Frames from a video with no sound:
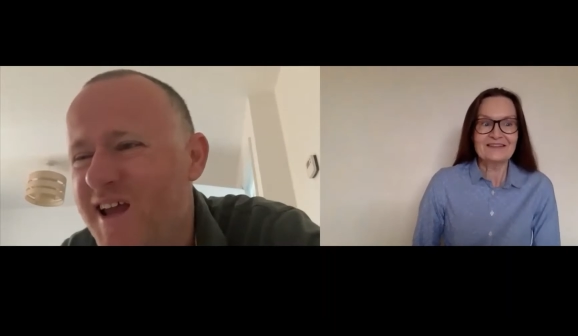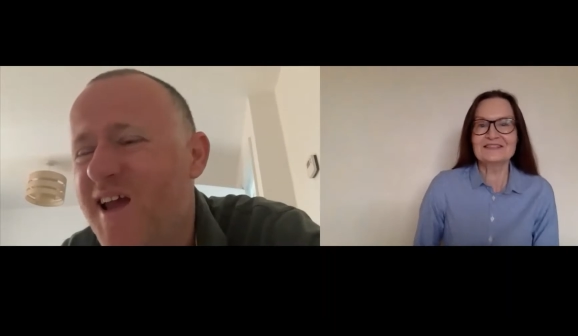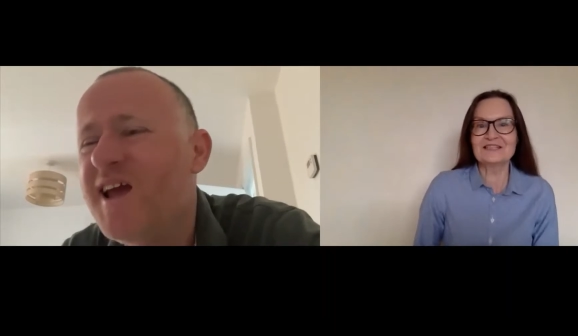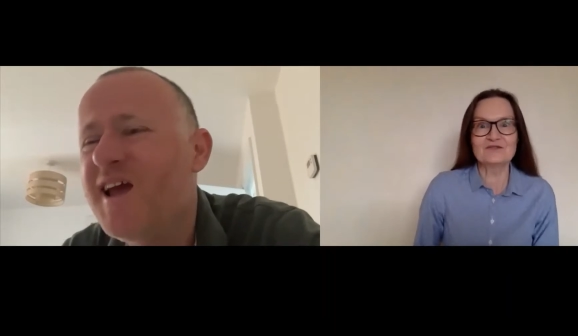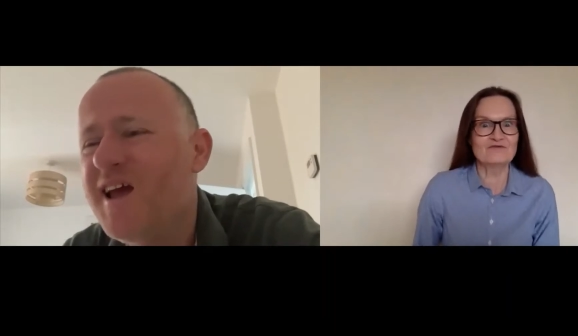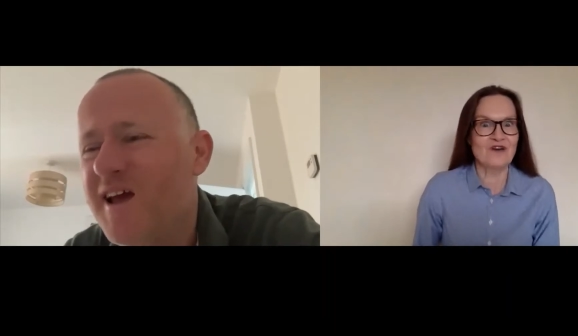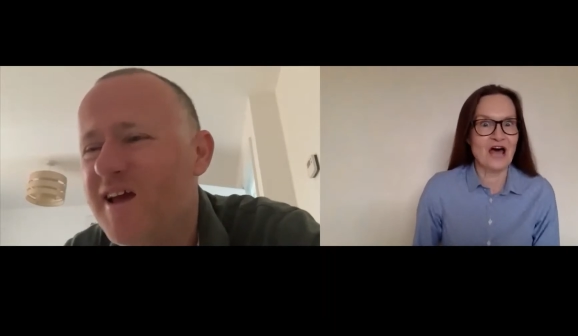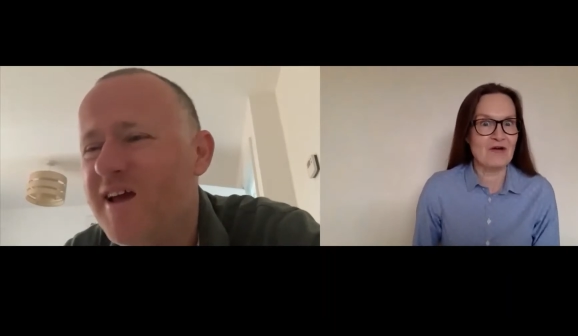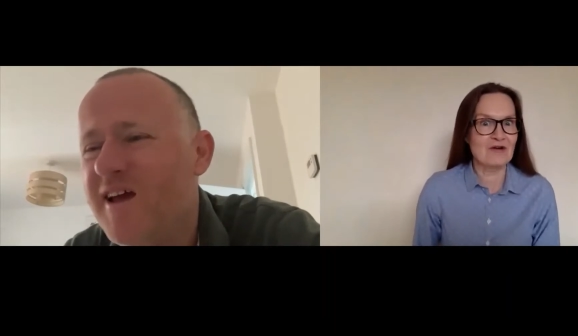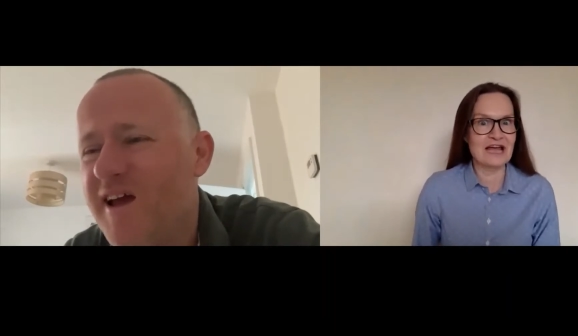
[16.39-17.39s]
Speaker 1: This is
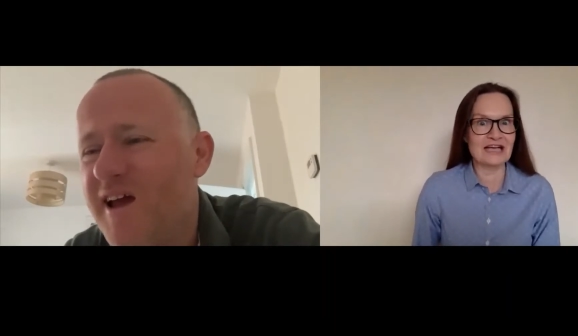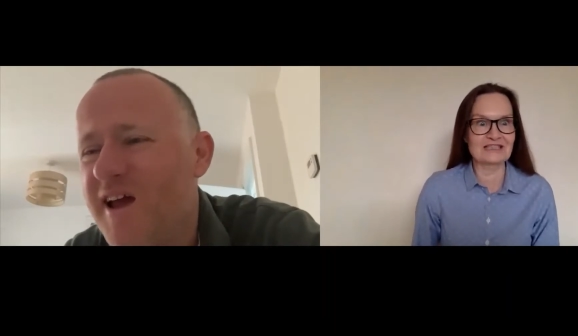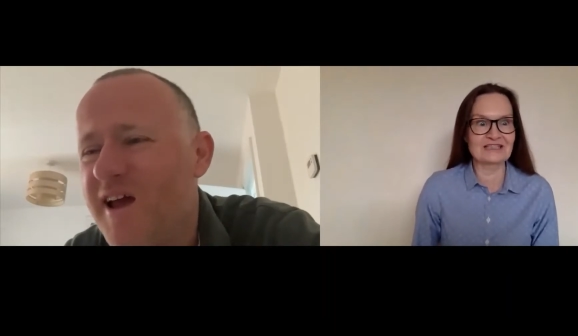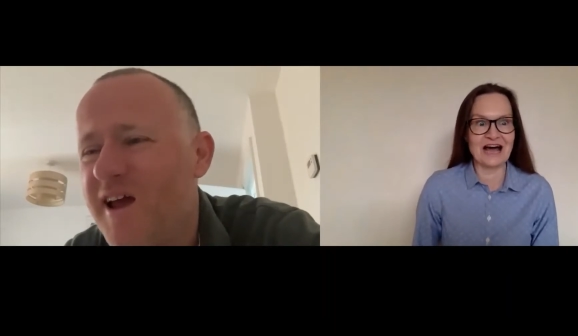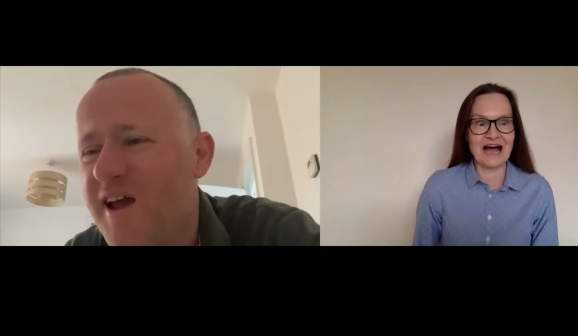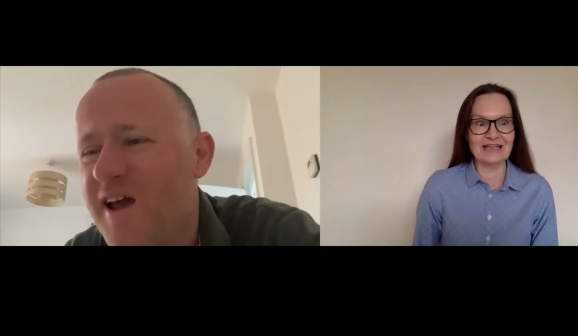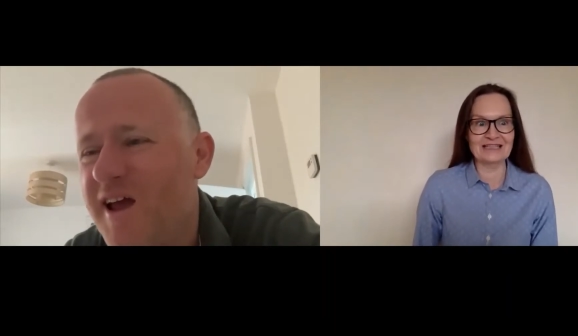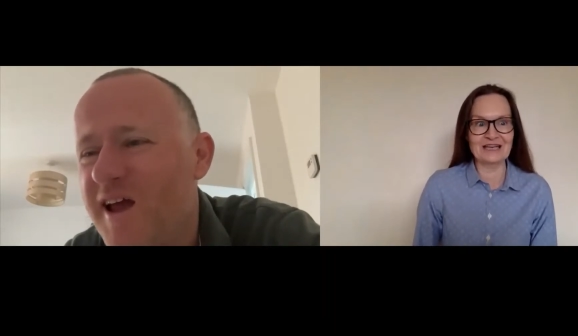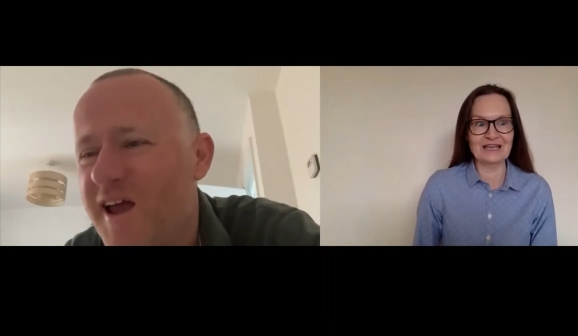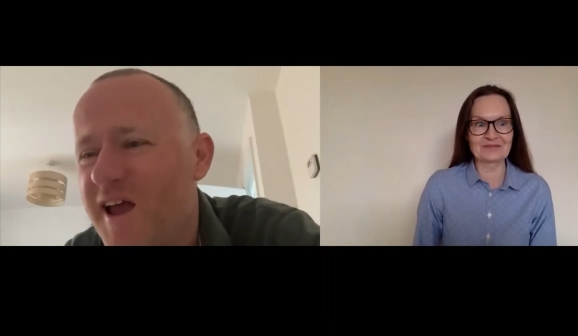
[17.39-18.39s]
very
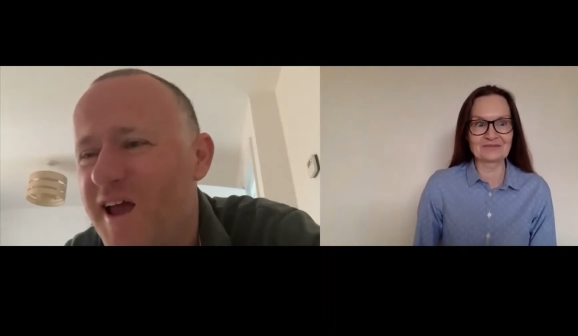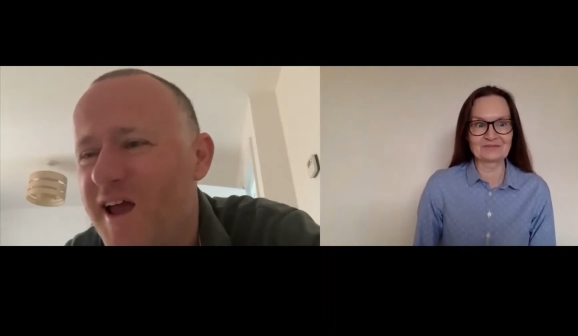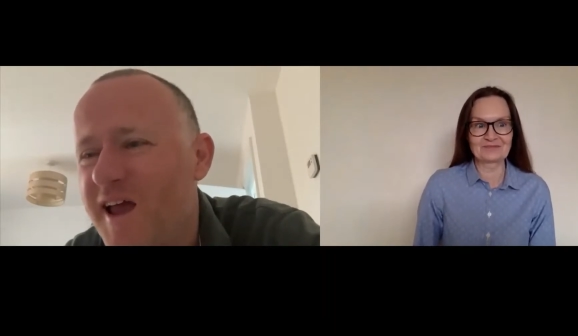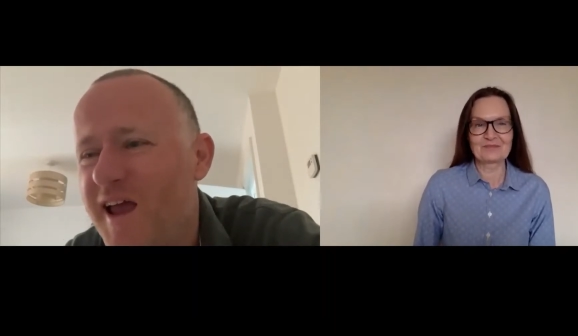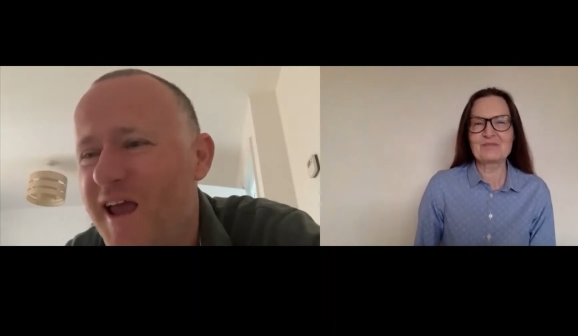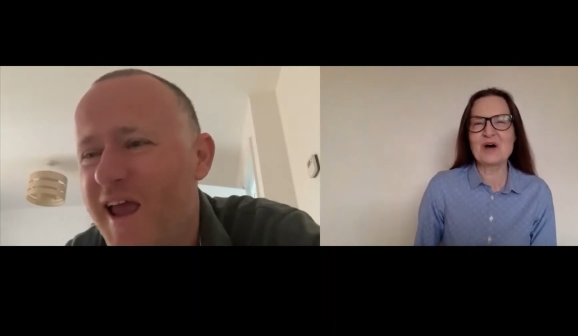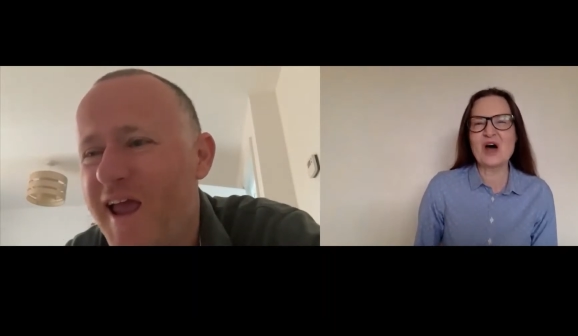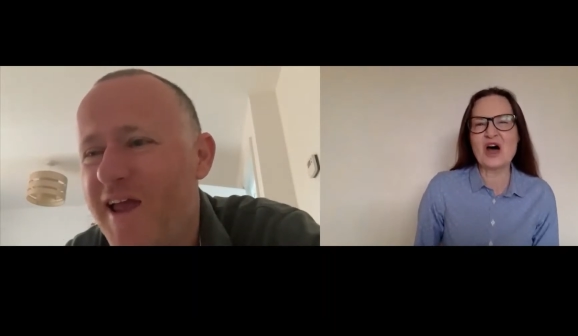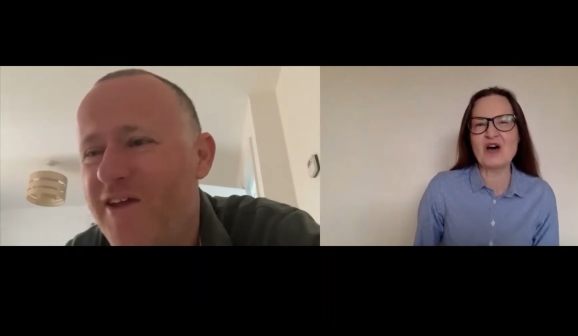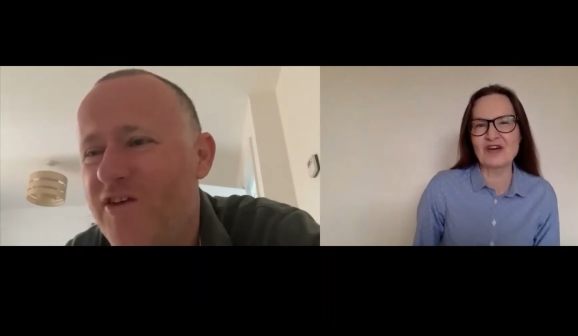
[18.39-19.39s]
exciting.
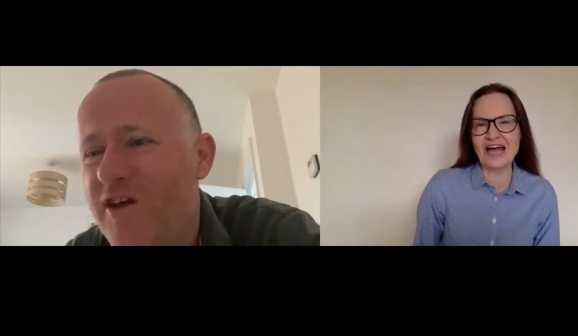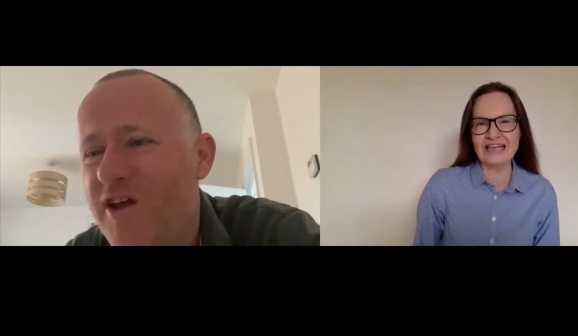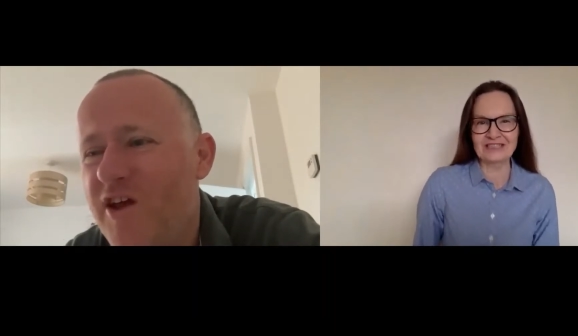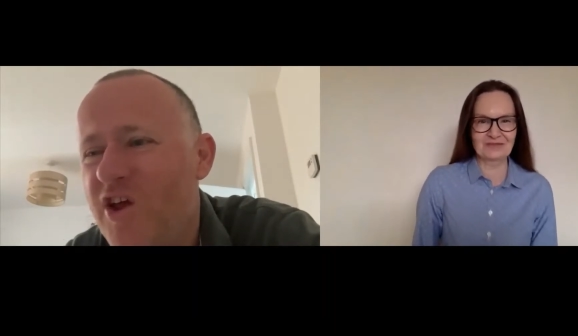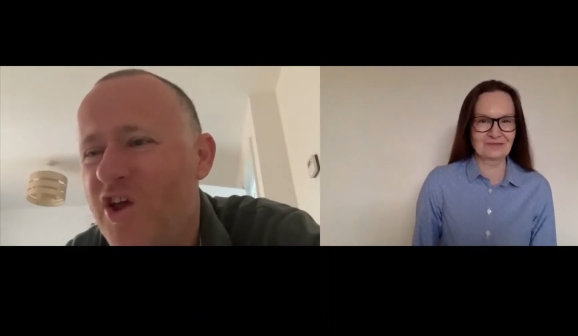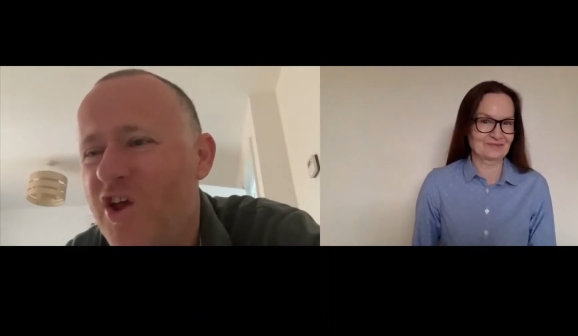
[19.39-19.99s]
Perfect.